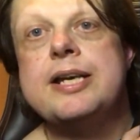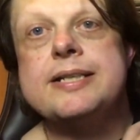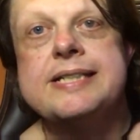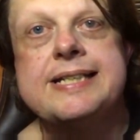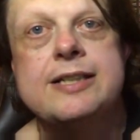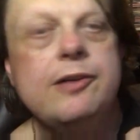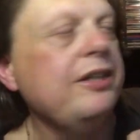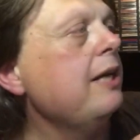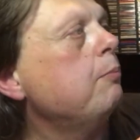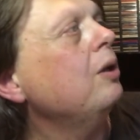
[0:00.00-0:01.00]
Genesis live
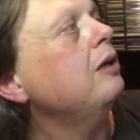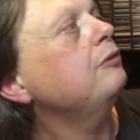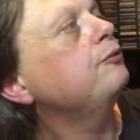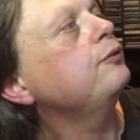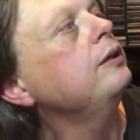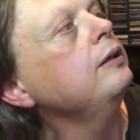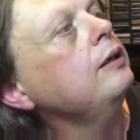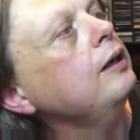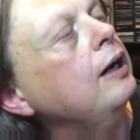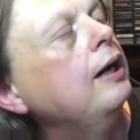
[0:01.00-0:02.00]
at Nebworth.
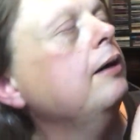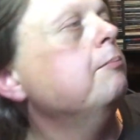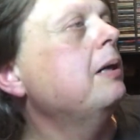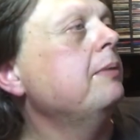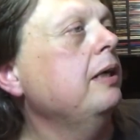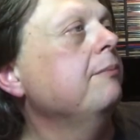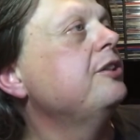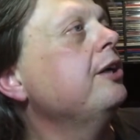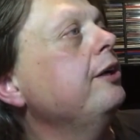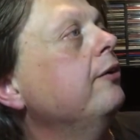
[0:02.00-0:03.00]
Mama, I'm a
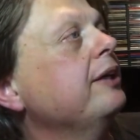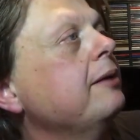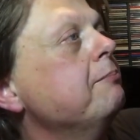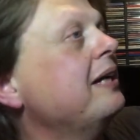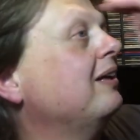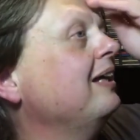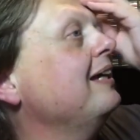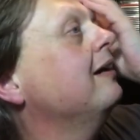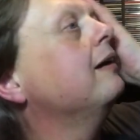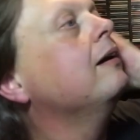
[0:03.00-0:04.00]
Turn It On Again
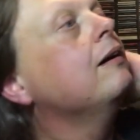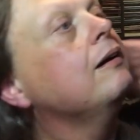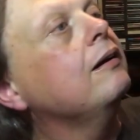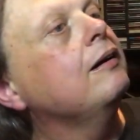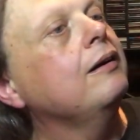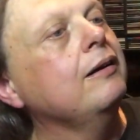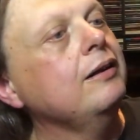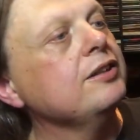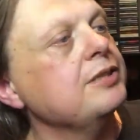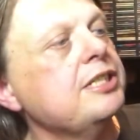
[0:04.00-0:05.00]
medley.
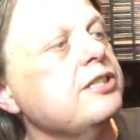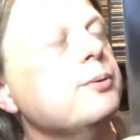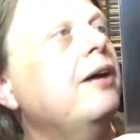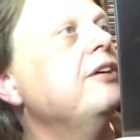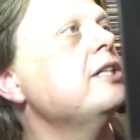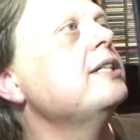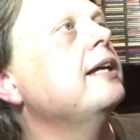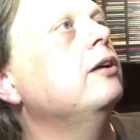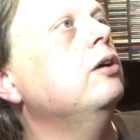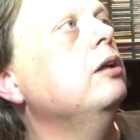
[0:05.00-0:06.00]
So it's just a 12-inch
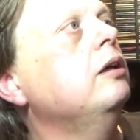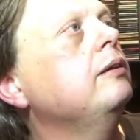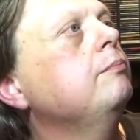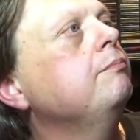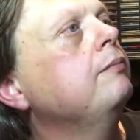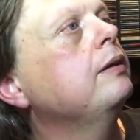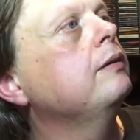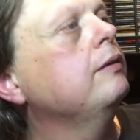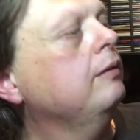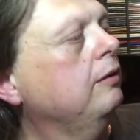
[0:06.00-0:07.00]
single
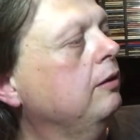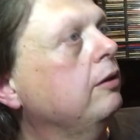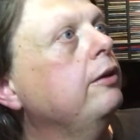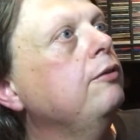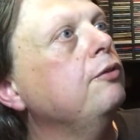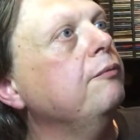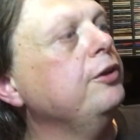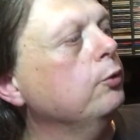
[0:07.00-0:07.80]
from the